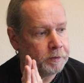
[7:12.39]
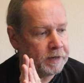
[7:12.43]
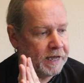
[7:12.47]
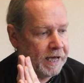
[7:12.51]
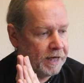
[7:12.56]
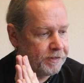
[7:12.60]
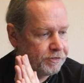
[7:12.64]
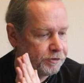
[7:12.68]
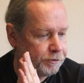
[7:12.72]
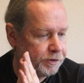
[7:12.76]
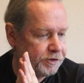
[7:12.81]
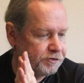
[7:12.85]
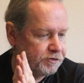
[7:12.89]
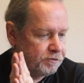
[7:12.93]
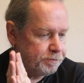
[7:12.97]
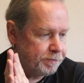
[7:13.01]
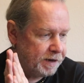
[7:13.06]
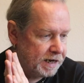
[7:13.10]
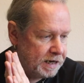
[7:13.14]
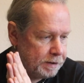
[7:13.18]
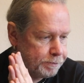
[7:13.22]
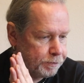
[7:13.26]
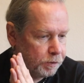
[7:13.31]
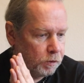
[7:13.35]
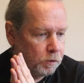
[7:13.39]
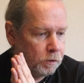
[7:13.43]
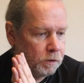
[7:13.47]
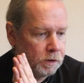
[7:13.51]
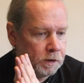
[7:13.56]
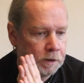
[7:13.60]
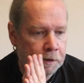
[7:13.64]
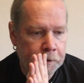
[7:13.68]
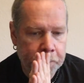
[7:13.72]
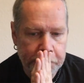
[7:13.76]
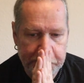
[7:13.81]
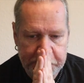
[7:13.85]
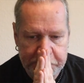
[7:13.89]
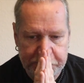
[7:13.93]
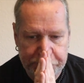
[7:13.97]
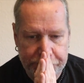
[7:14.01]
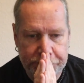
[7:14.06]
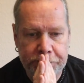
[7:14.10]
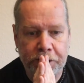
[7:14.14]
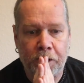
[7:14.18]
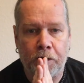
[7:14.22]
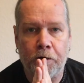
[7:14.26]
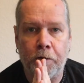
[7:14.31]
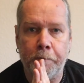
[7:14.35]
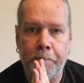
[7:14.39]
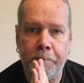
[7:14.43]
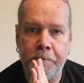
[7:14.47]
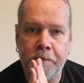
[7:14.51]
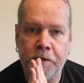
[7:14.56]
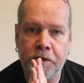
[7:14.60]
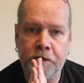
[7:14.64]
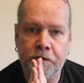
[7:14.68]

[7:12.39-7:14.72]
gatherings of people to start